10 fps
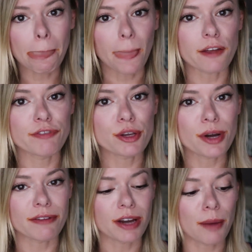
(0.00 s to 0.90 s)
If you
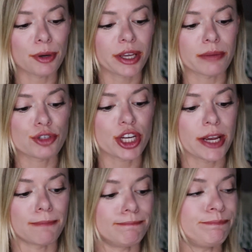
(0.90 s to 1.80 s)
have not put
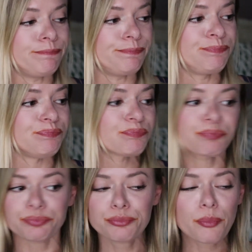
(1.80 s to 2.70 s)
kimchi
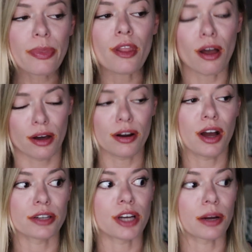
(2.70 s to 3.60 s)
on a
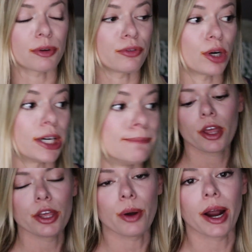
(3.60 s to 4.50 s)
hot dog before,
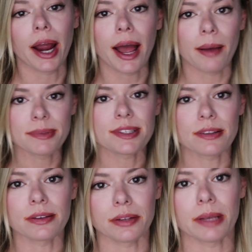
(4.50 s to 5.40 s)
you are
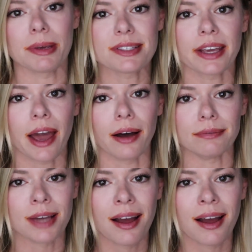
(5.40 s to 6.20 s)
absolutely missing out.